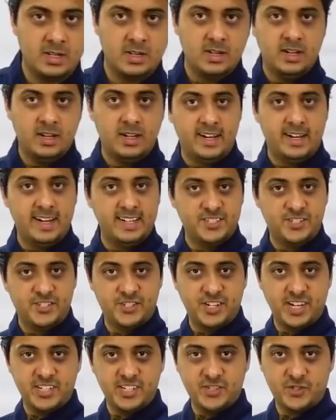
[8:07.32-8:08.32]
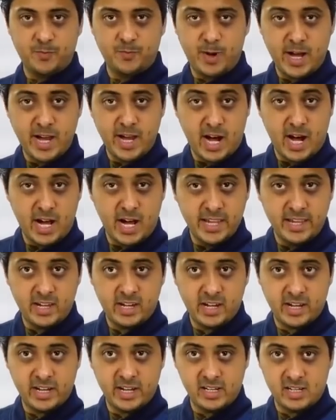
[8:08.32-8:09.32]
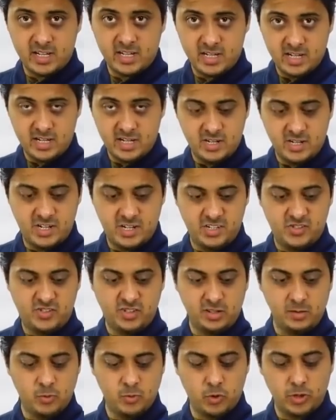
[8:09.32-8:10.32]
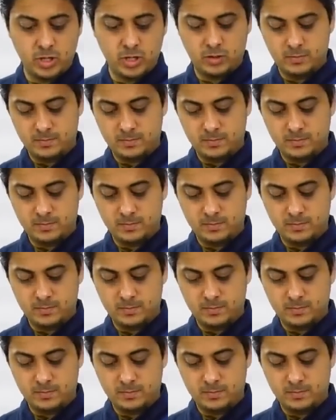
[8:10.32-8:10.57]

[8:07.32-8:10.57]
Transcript: Let's test my high current DC motor.